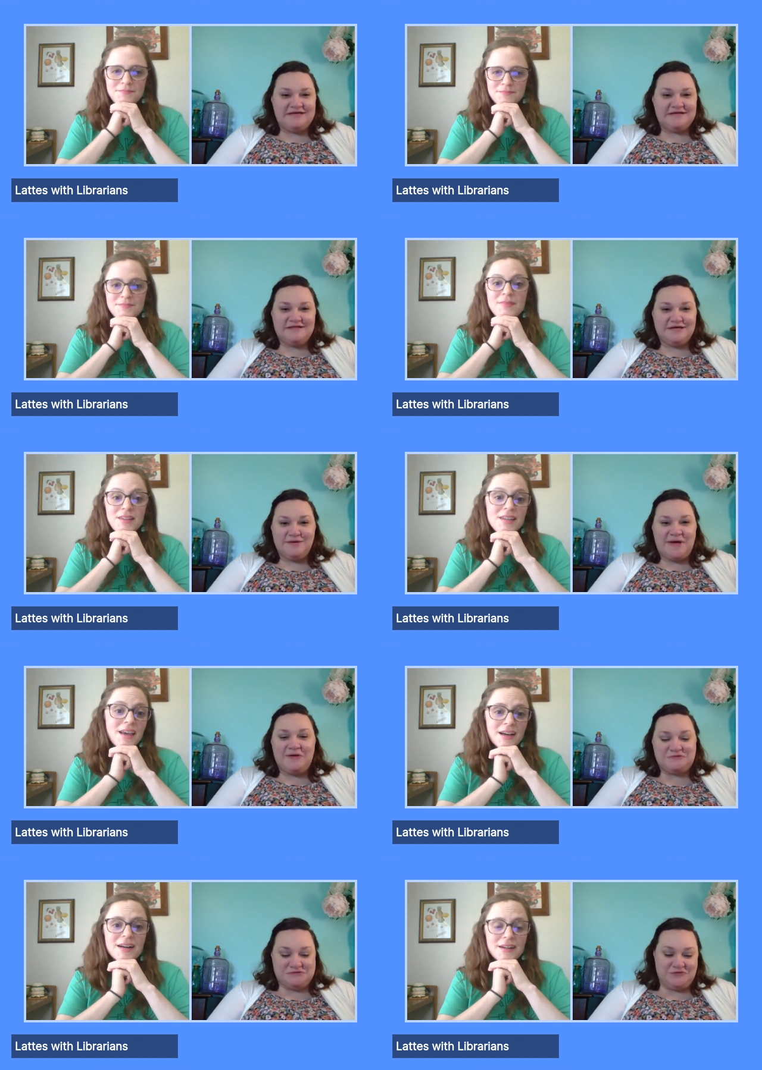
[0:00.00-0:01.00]
Speaker 1: to think
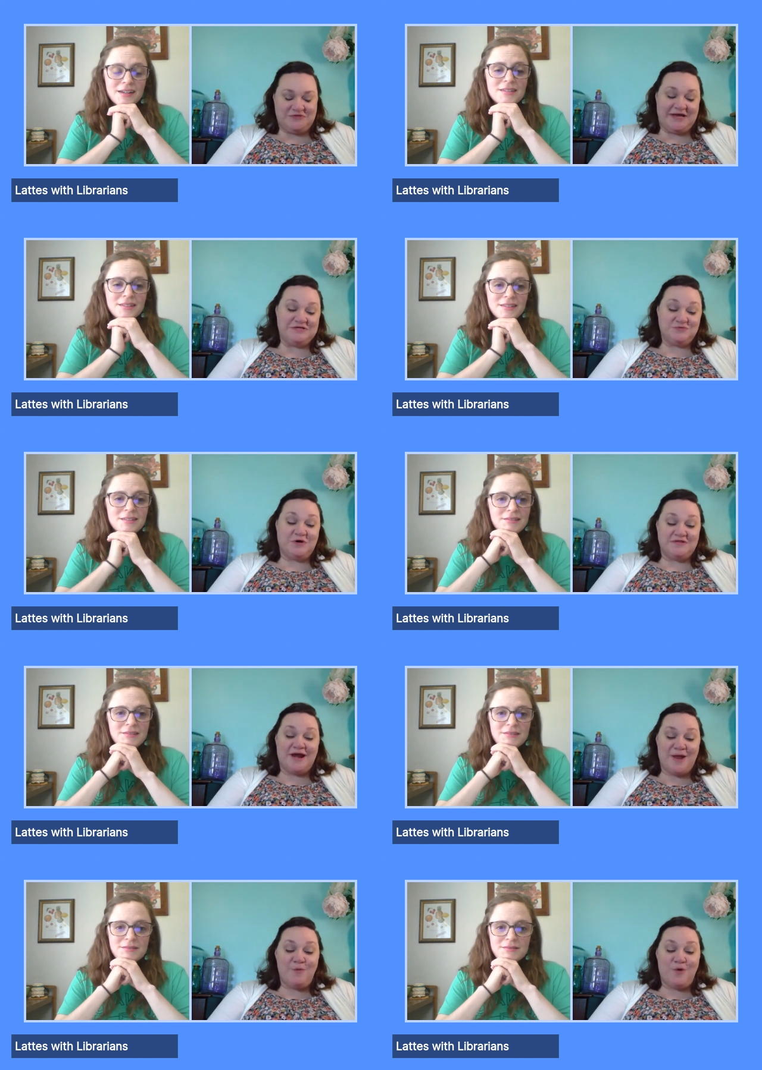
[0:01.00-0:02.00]
about. Yeah. So that is one that
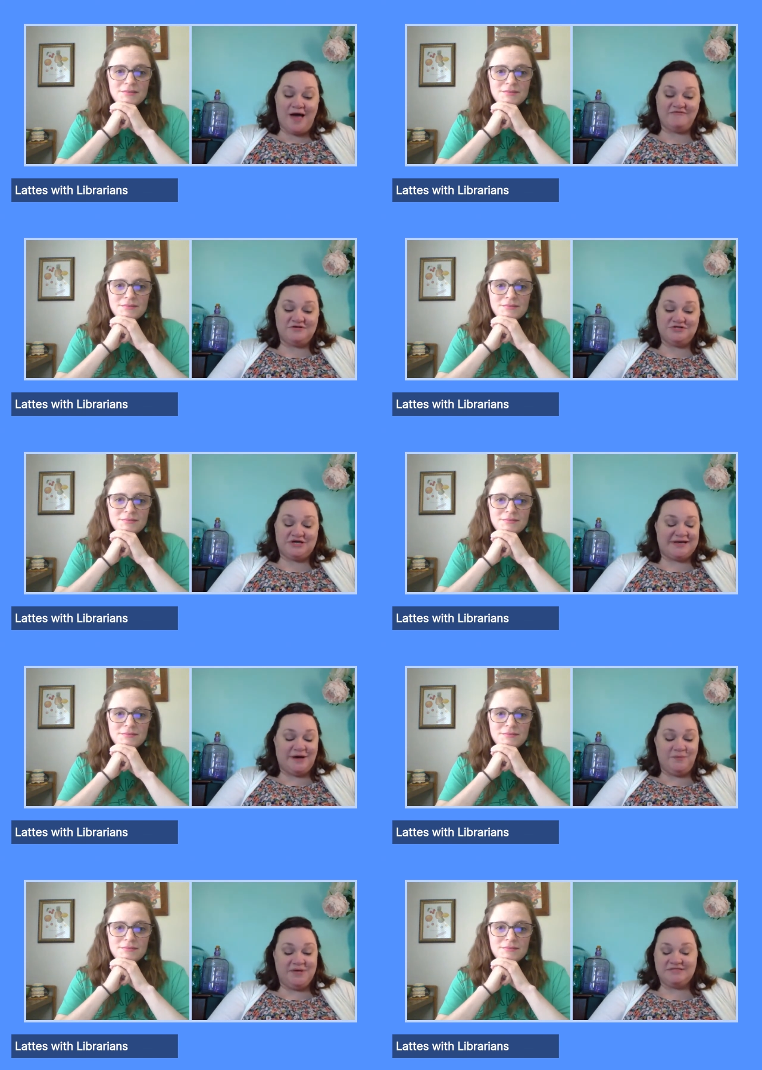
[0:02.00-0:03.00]
I will have to check
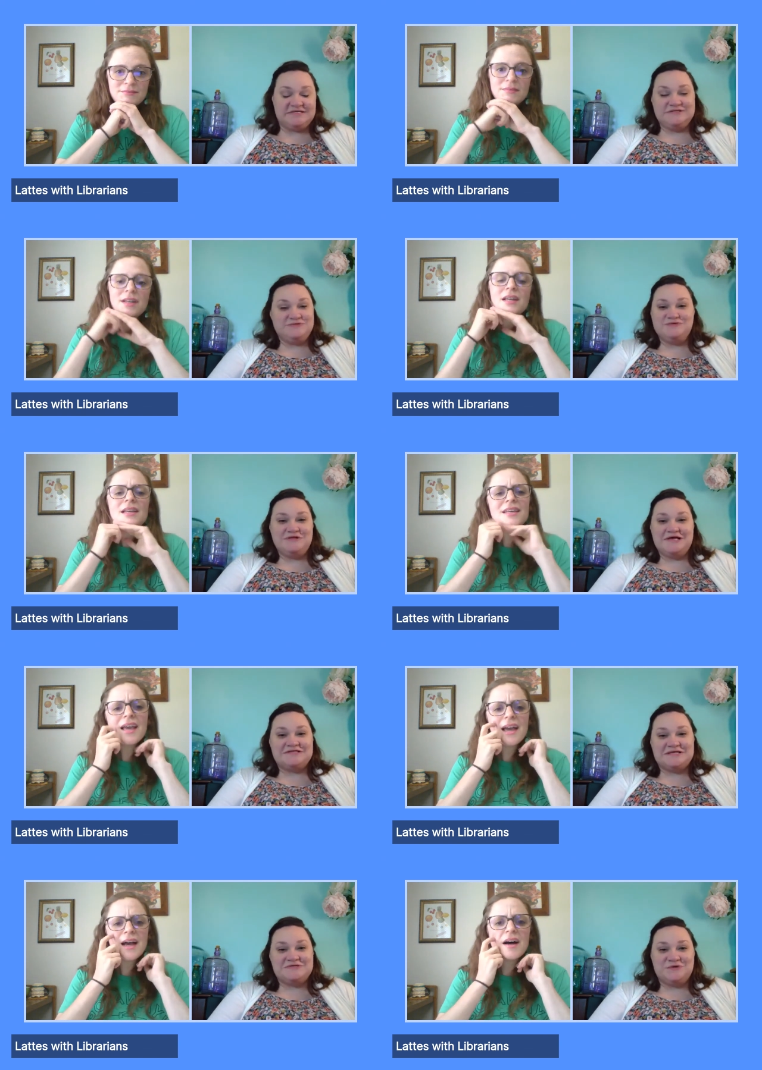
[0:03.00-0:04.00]
out because I didn't realize
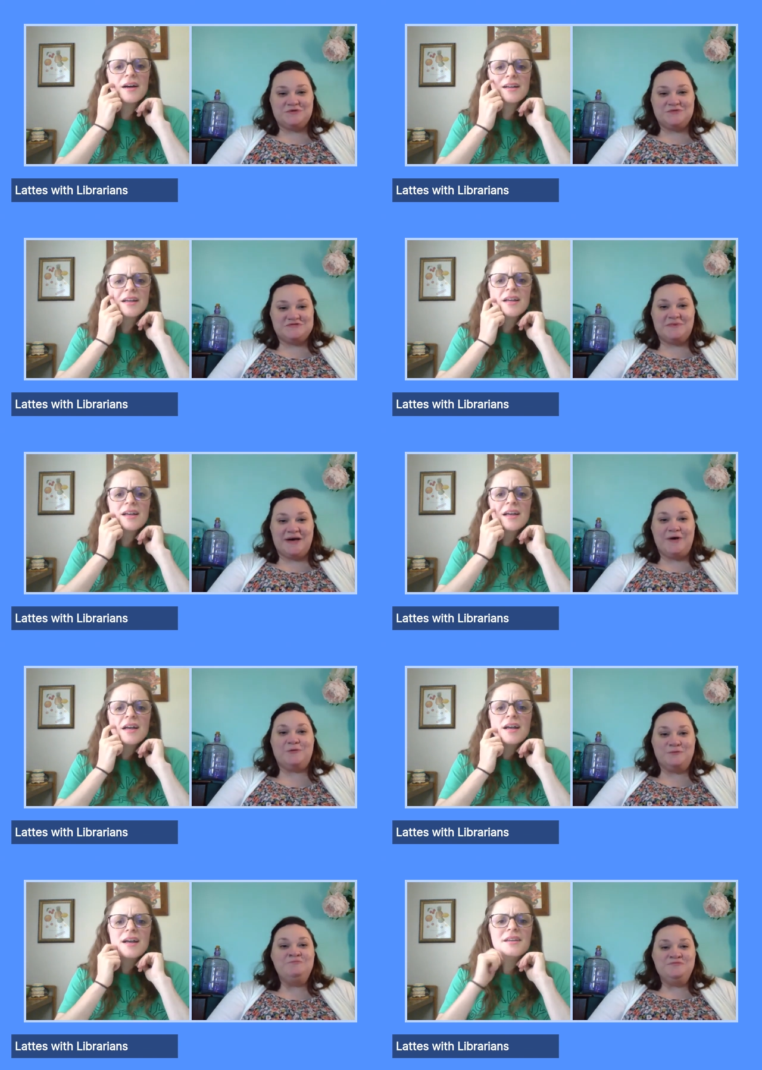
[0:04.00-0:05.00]
that's yeah. what it's about
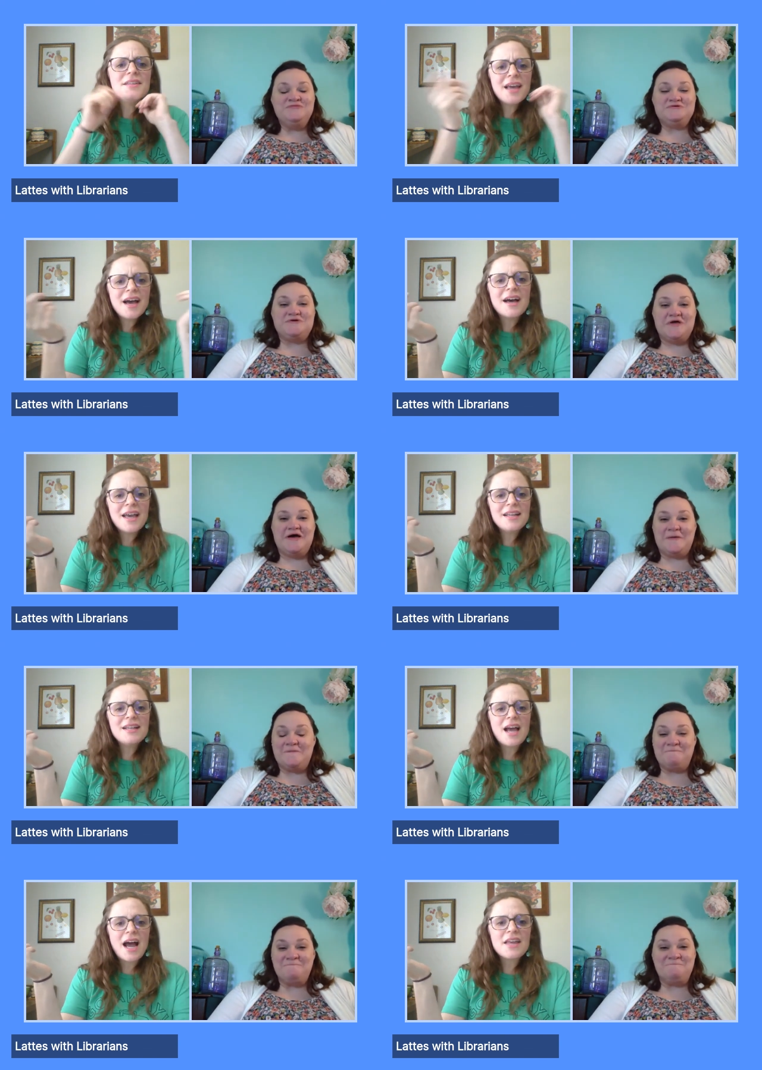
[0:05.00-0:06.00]
yeah, yeah,
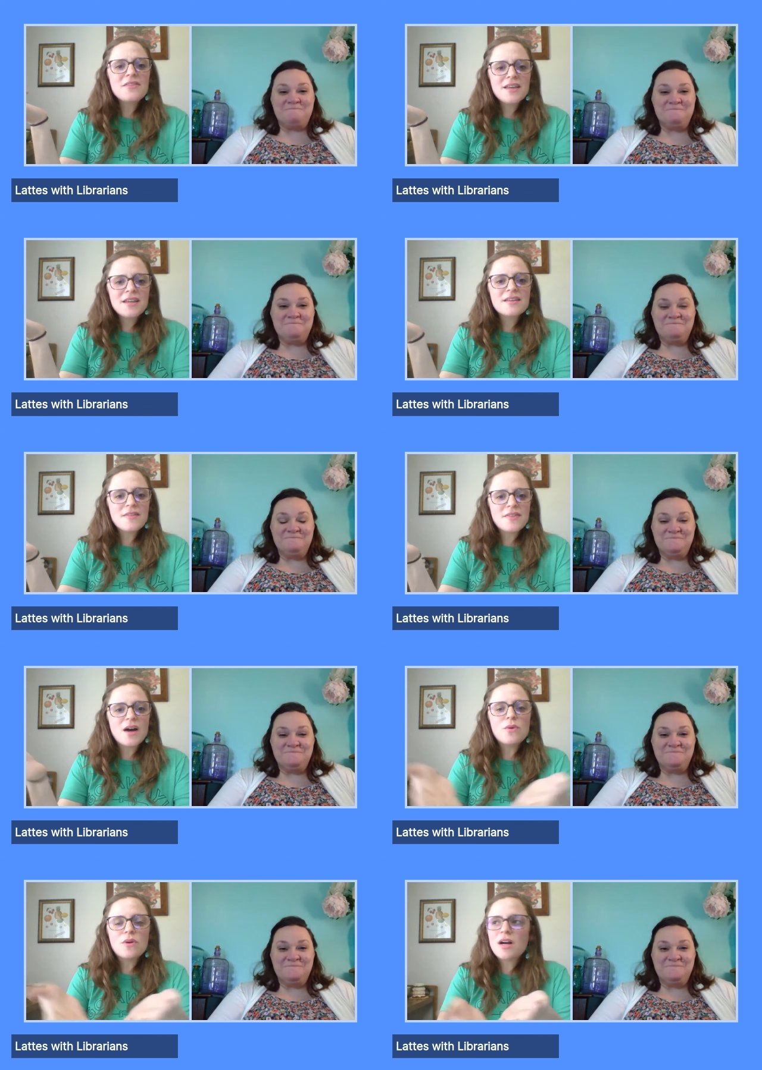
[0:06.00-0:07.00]
Speaker 2: and I think that
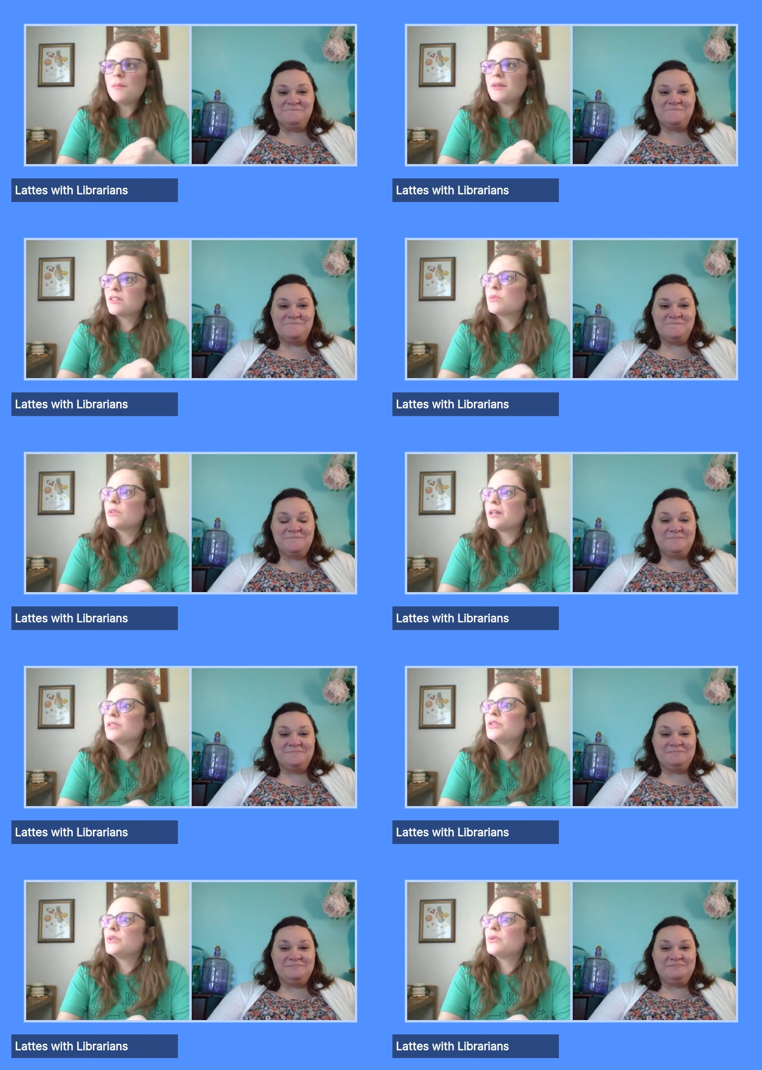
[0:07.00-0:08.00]
that will come into play
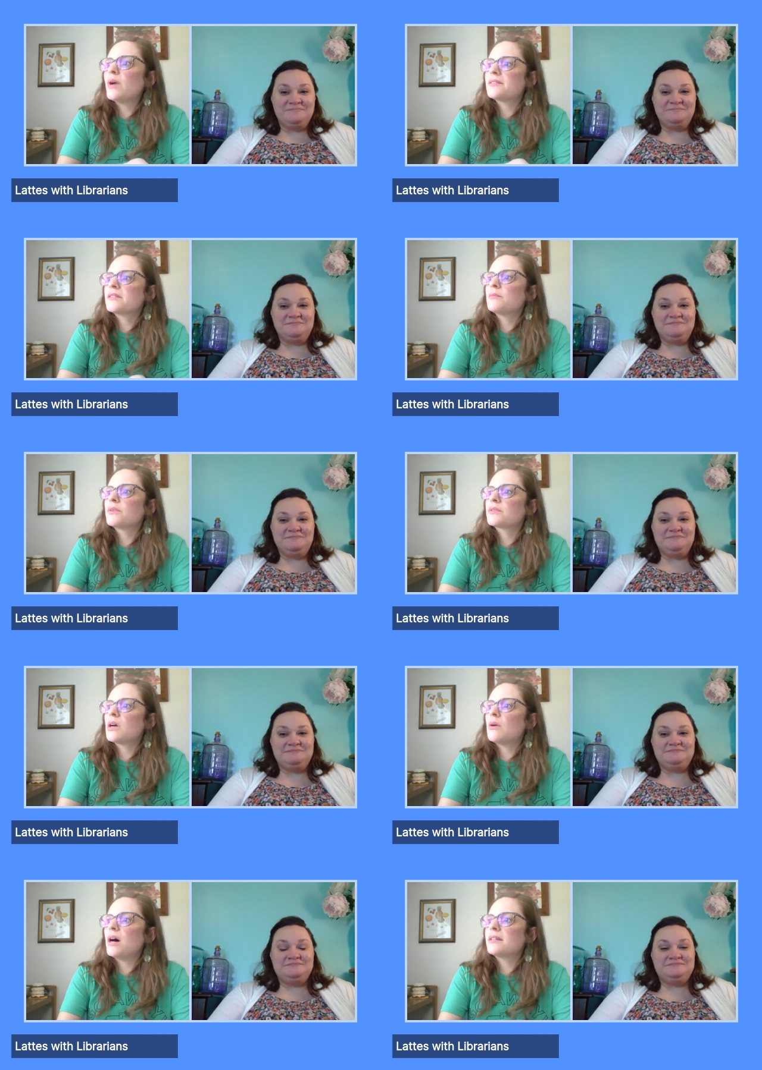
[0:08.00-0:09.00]
too as the books
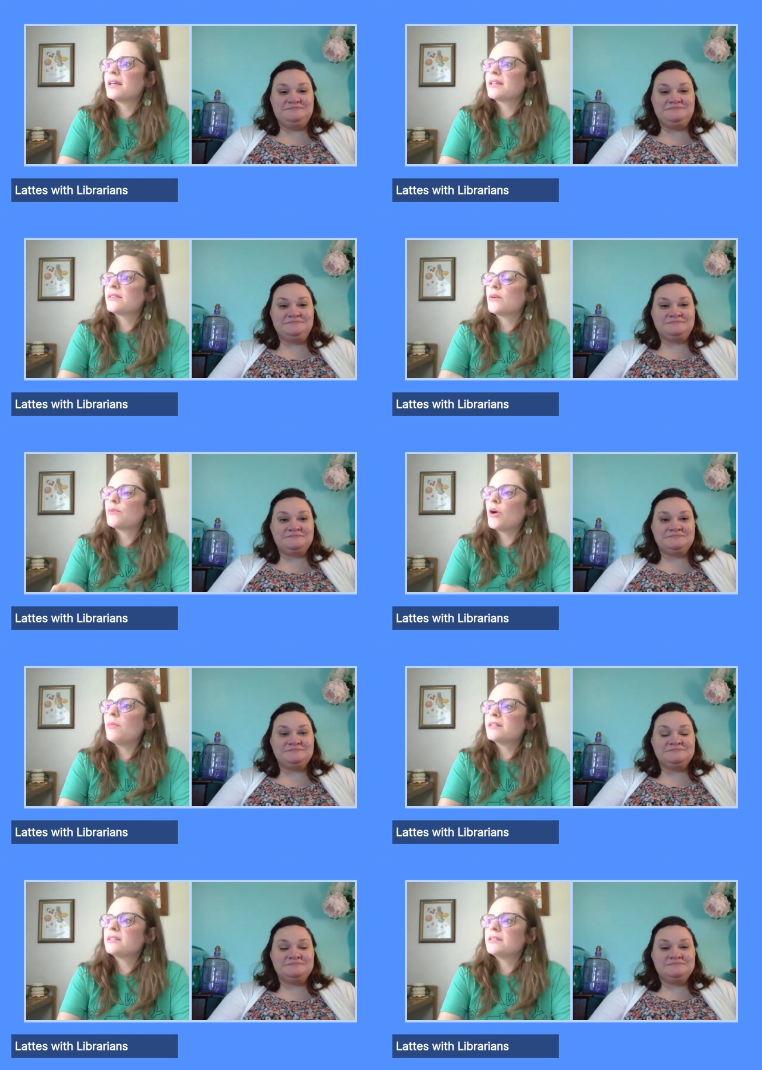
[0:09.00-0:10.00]
go on. Like the
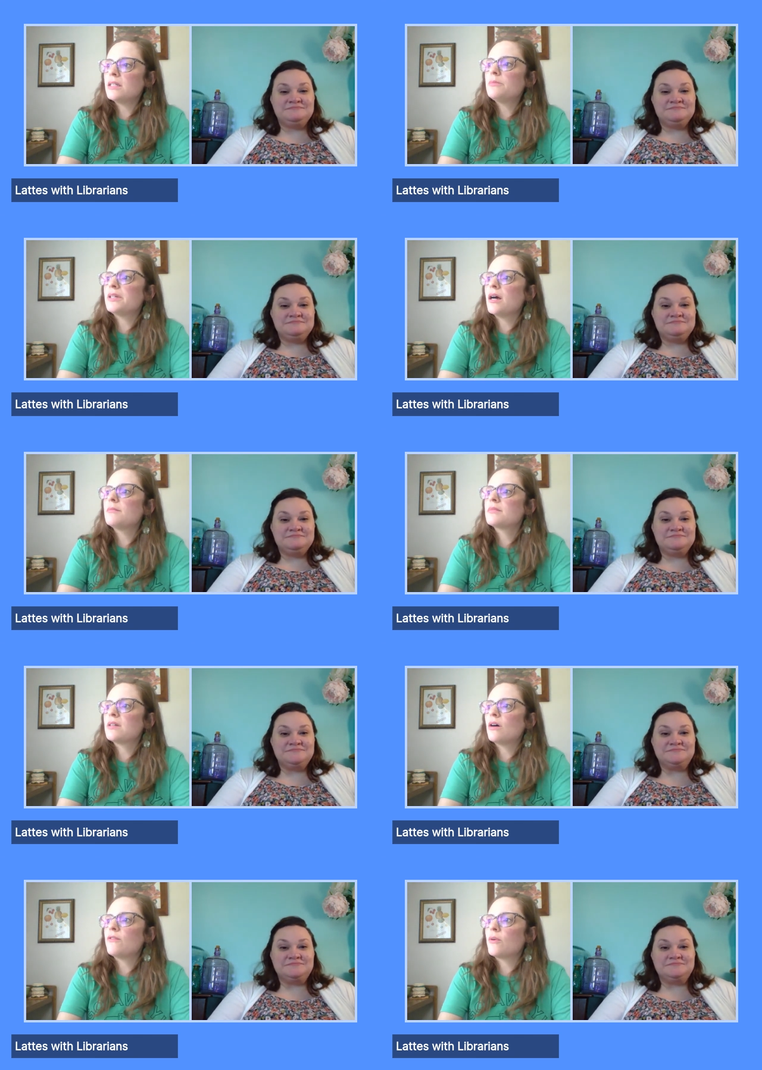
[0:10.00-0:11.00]
robots did become
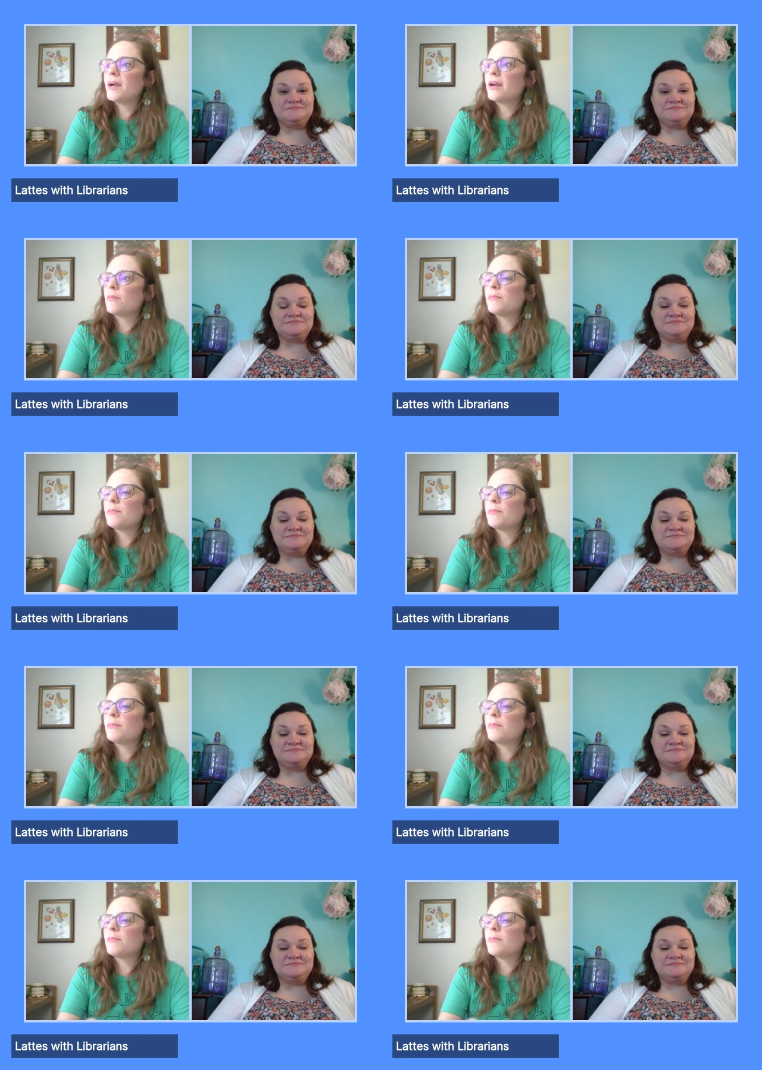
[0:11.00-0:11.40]
self-aware,